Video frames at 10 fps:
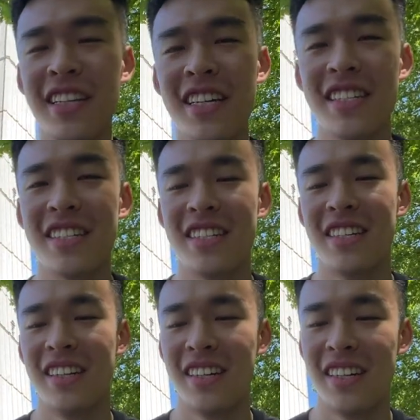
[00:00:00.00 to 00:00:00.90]
this
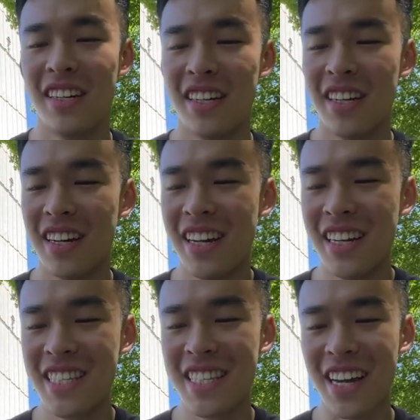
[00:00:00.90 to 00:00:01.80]

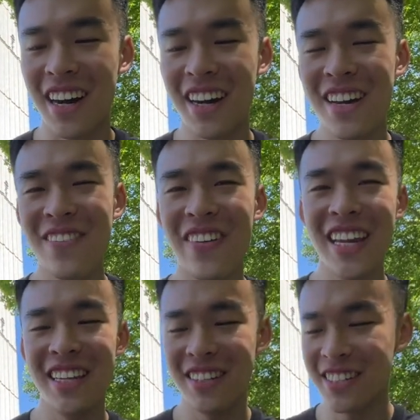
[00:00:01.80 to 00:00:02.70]
Thai
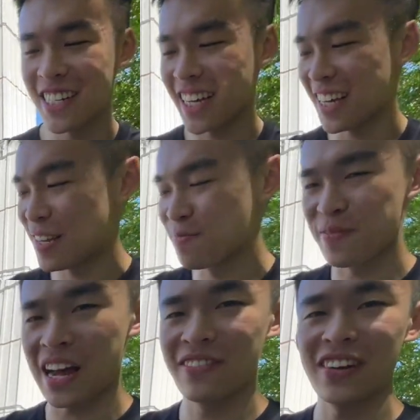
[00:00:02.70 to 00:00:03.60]
menu chicken
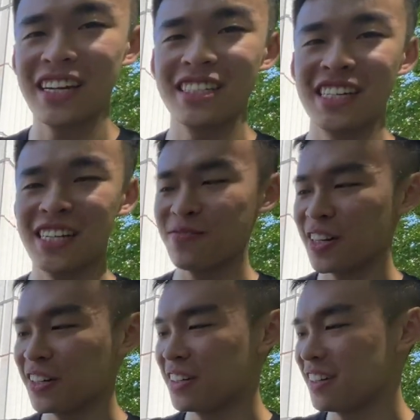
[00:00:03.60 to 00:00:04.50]
bang bang chicken
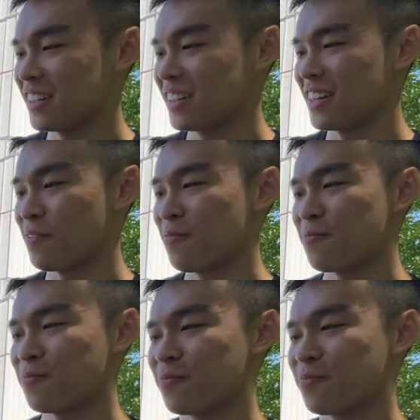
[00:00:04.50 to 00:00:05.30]
bowl. Oh, bang bang.